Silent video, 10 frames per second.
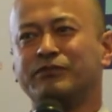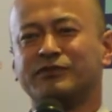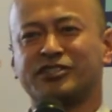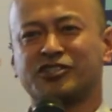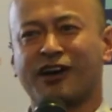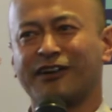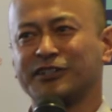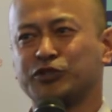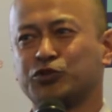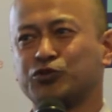
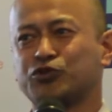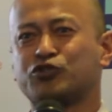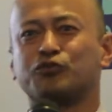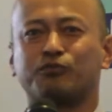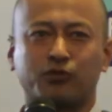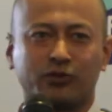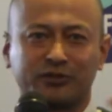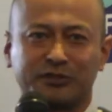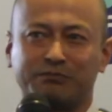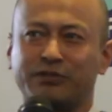started to support
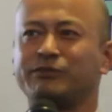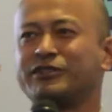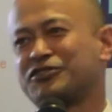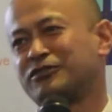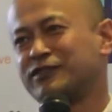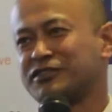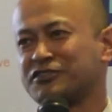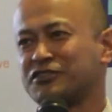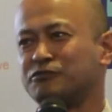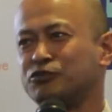the payment services
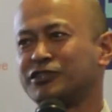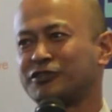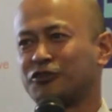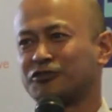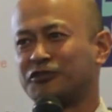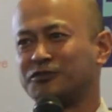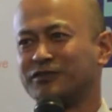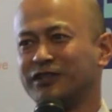of Muncha.com.